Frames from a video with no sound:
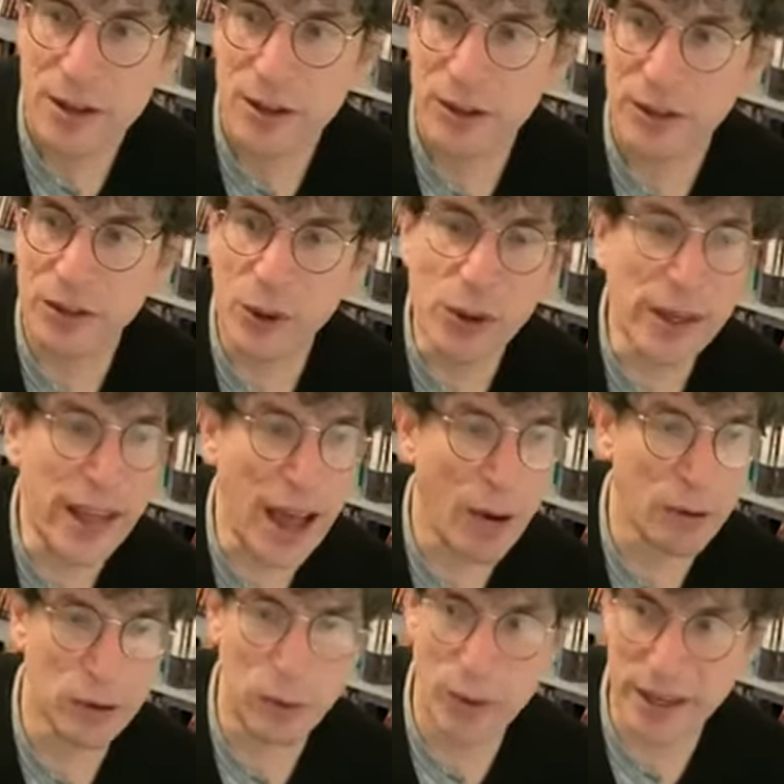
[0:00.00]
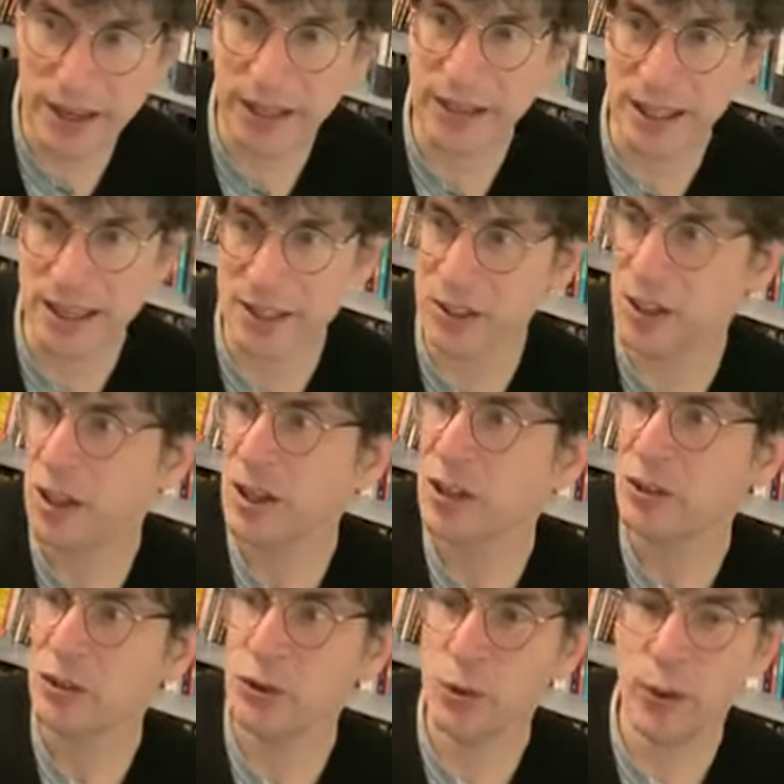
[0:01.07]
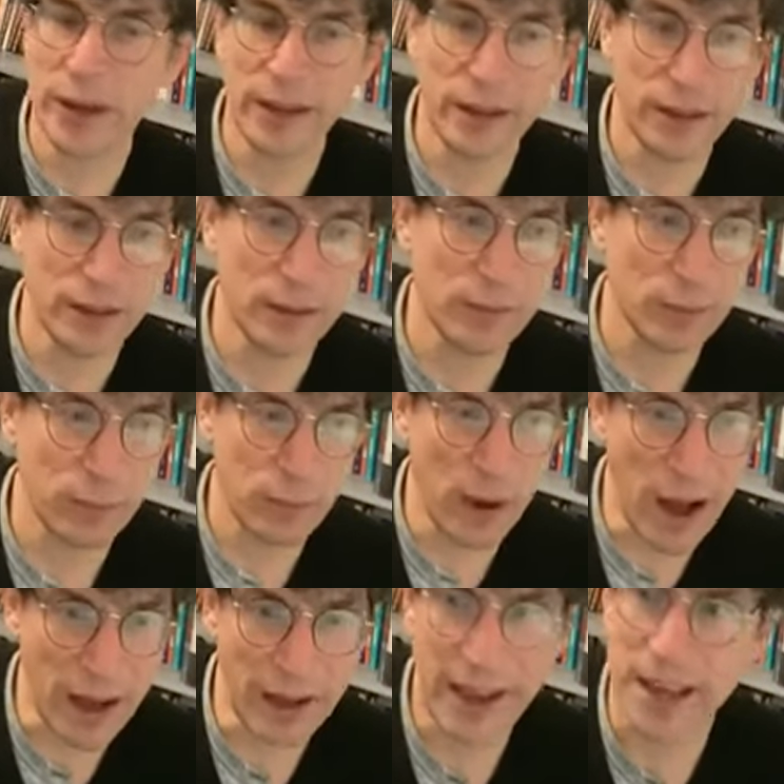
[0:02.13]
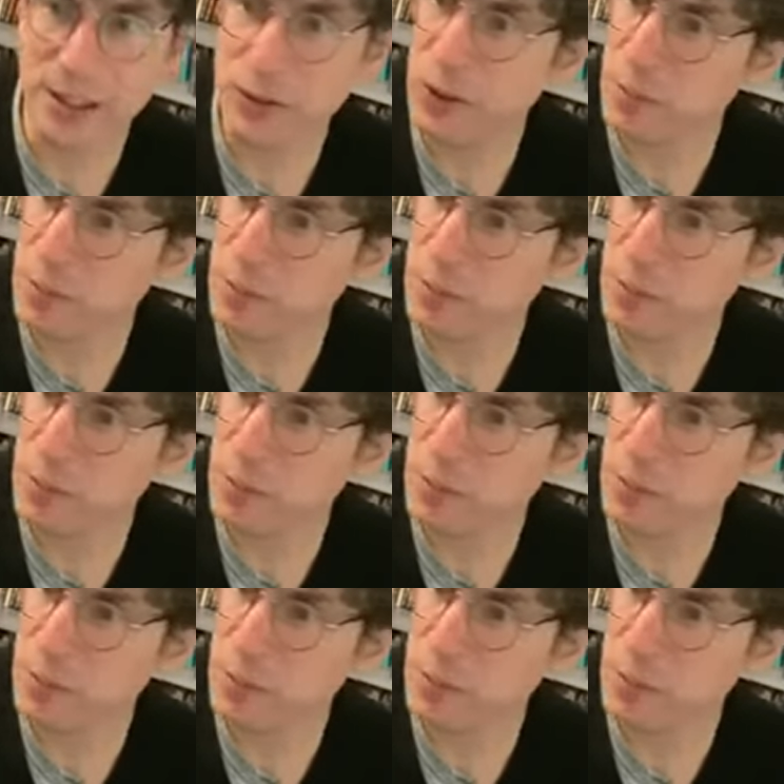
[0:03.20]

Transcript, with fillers: 30 hours a week at least doing podcasts for the